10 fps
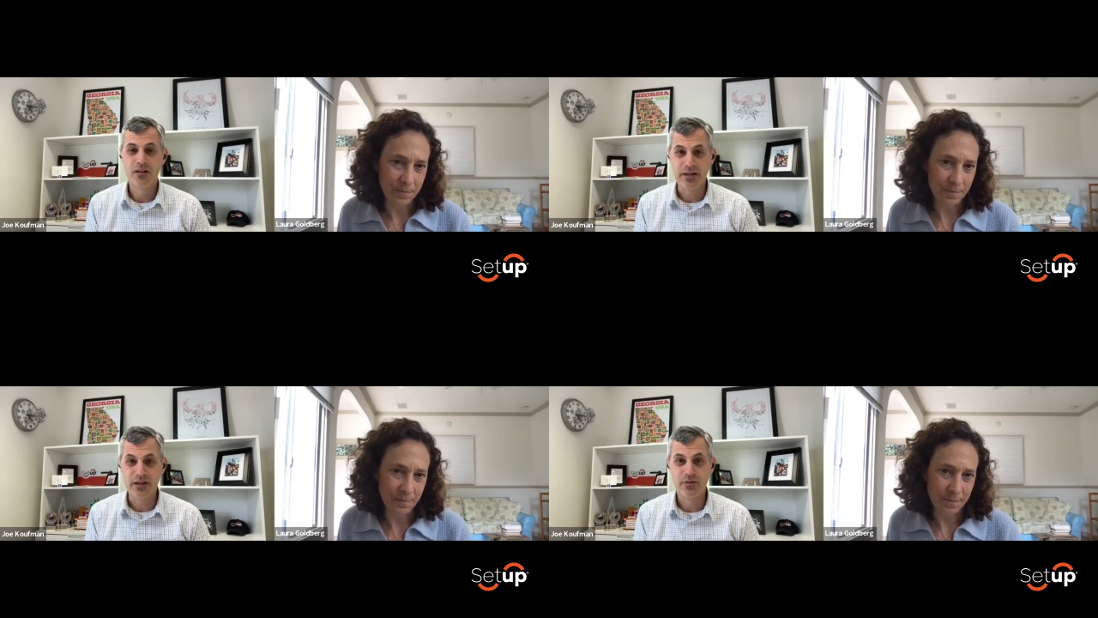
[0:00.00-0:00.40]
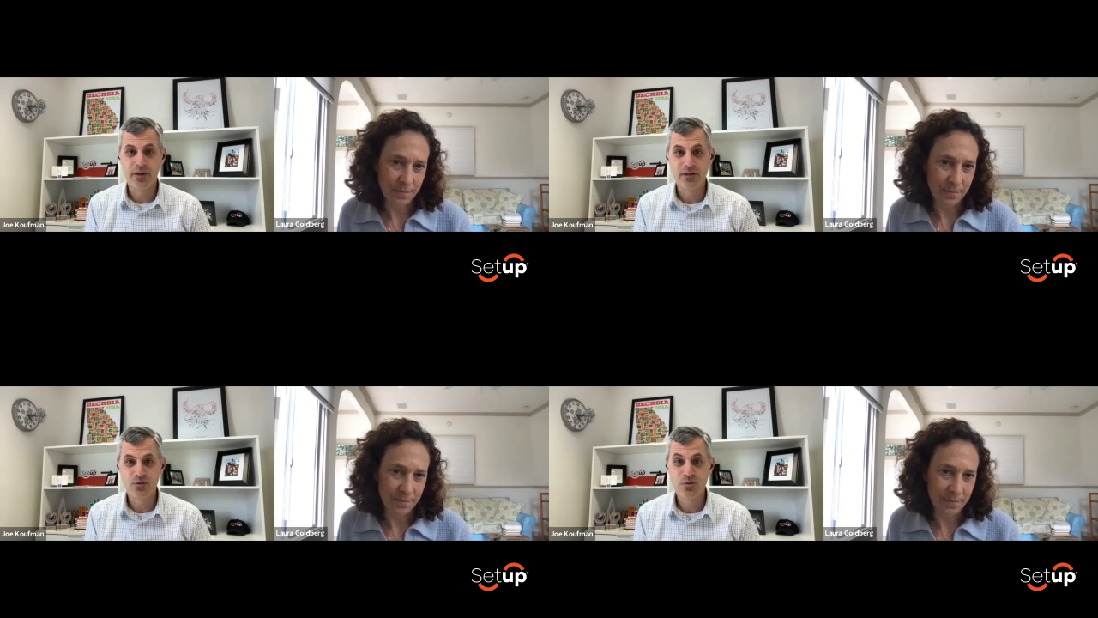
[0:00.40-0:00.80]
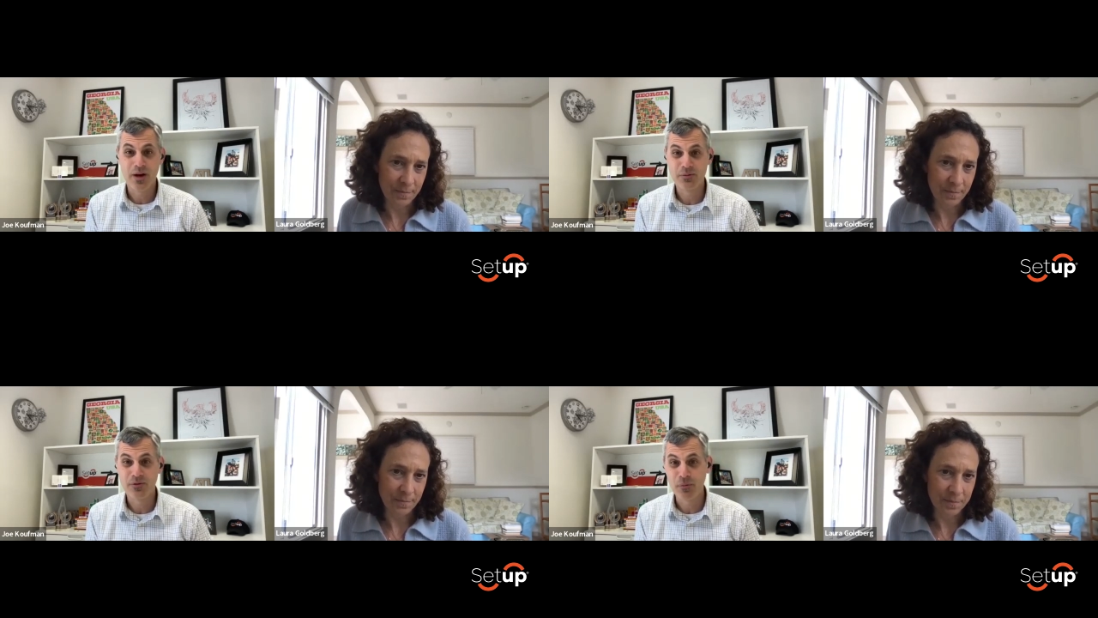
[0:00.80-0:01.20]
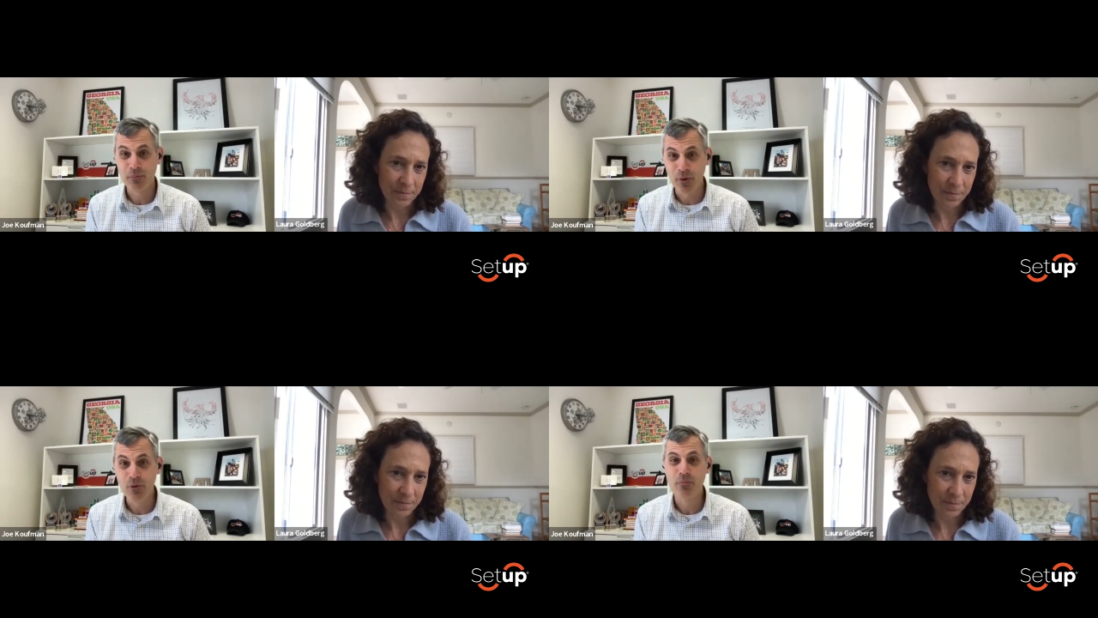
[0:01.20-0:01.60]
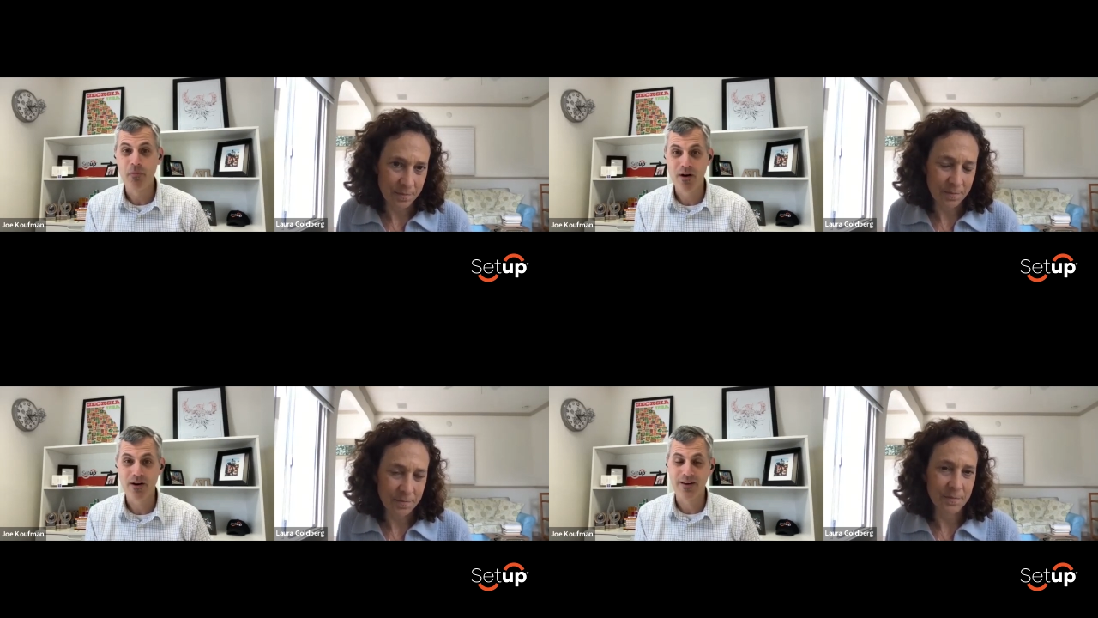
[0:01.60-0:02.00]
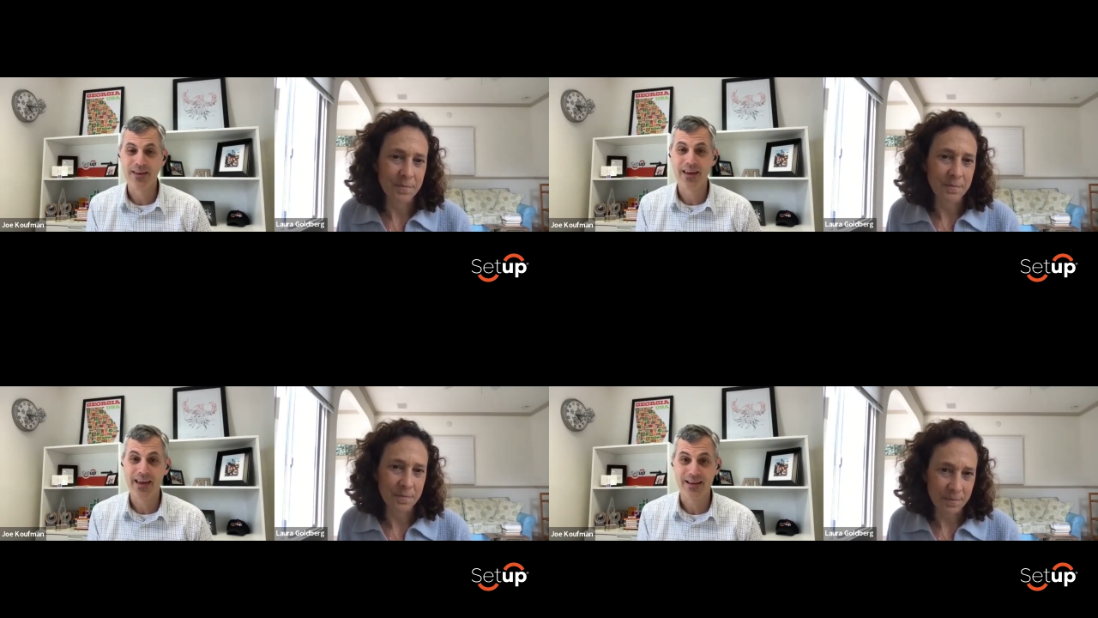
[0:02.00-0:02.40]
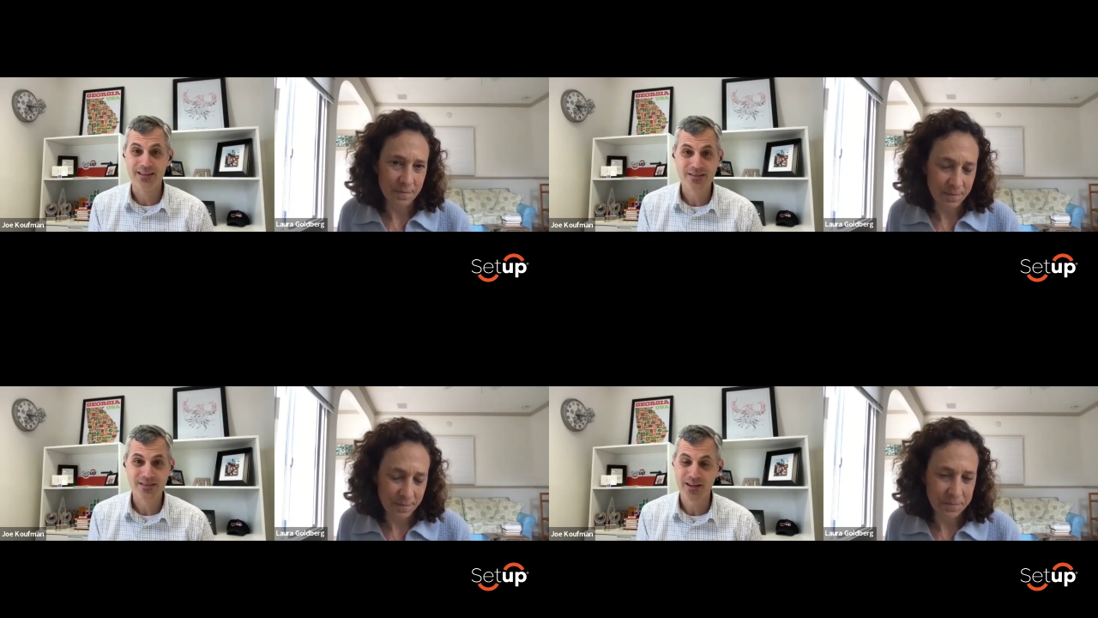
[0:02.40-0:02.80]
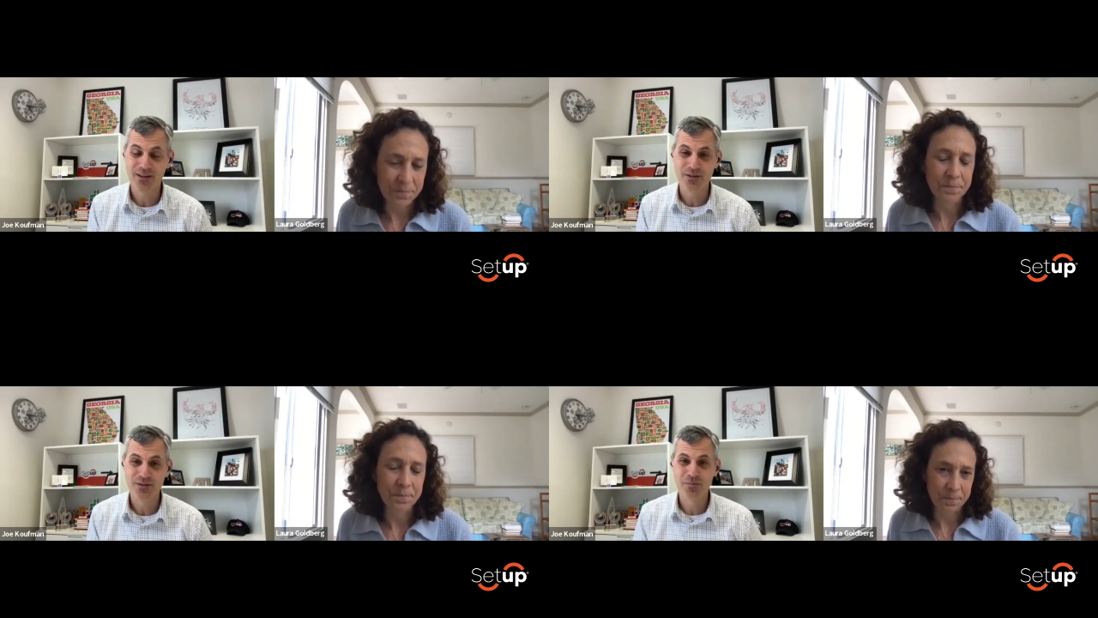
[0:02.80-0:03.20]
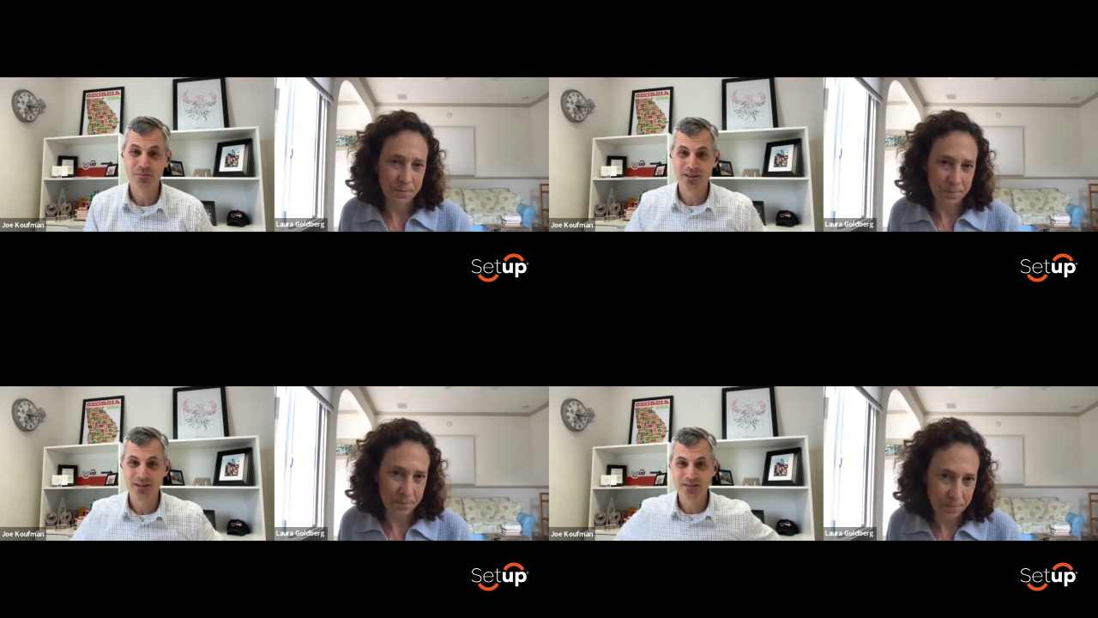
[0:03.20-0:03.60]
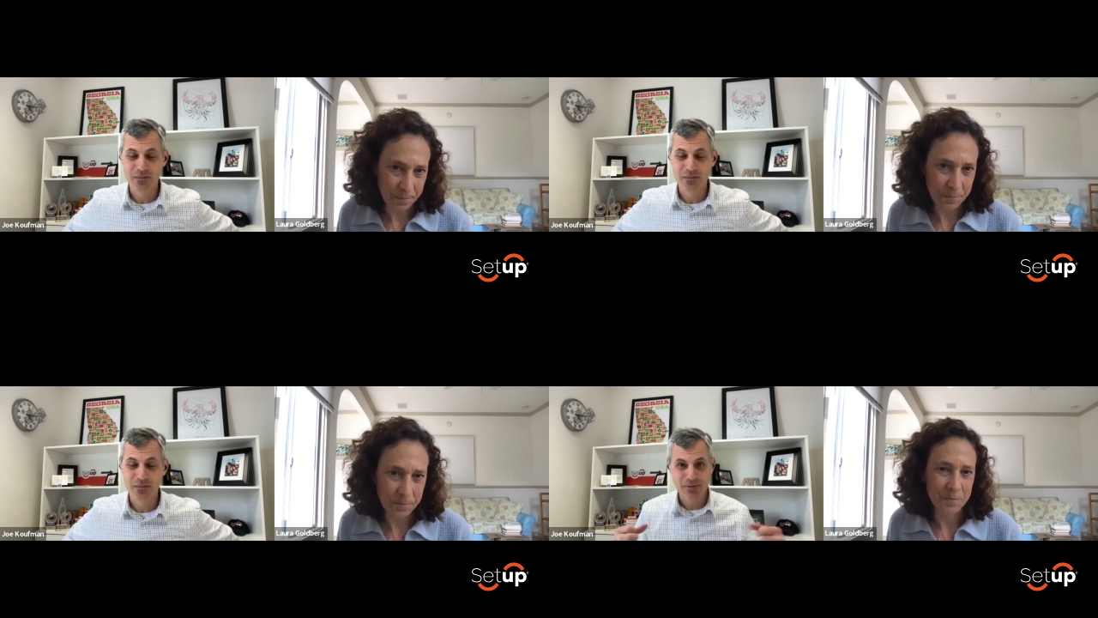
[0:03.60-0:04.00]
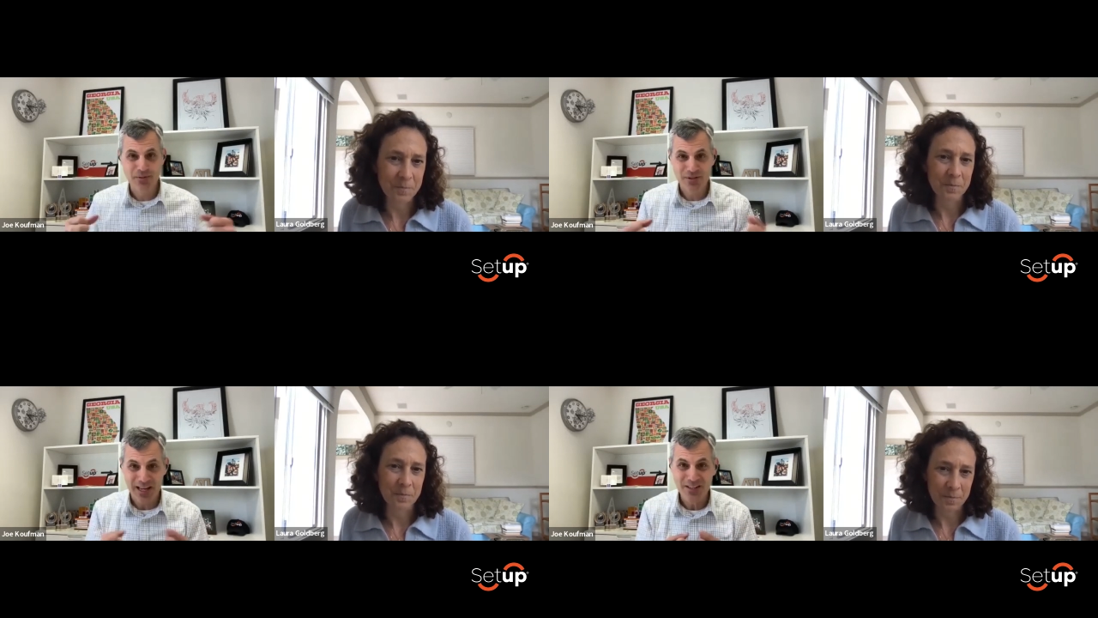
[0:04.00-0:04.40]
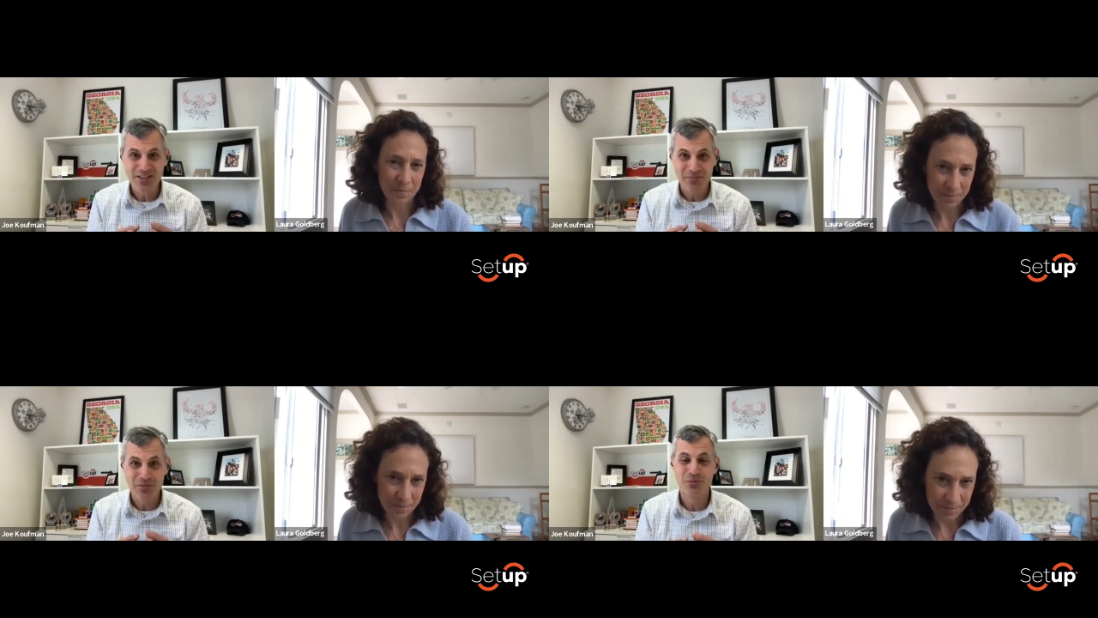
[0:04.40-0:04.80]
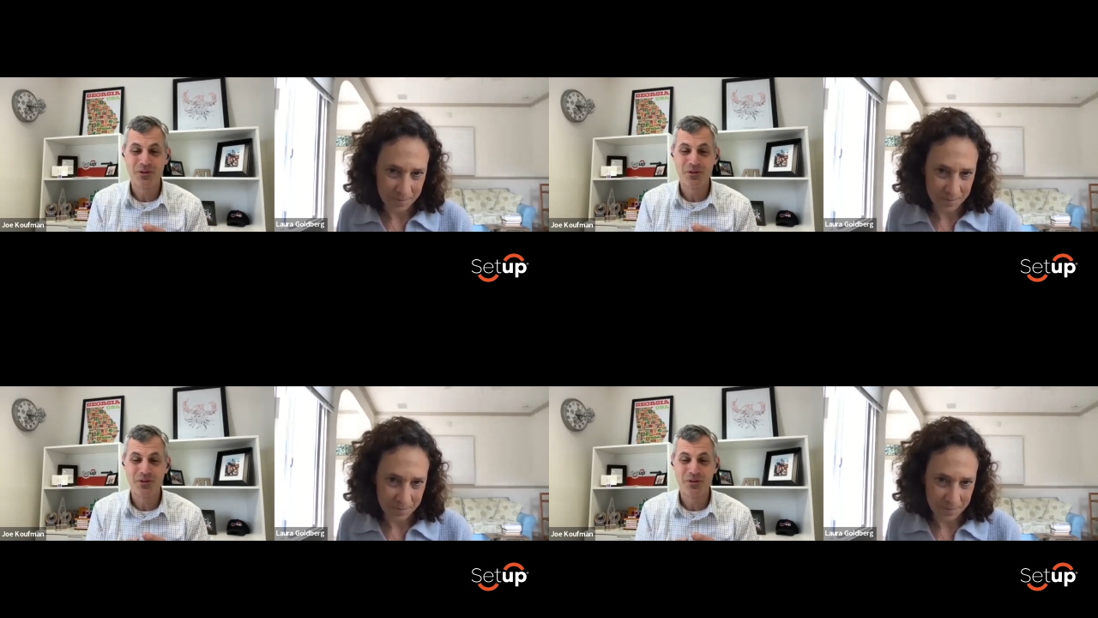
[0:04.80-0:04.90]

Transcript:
Speaker 1: a leader that is responsible for both marketing and sales because sometimes there's tension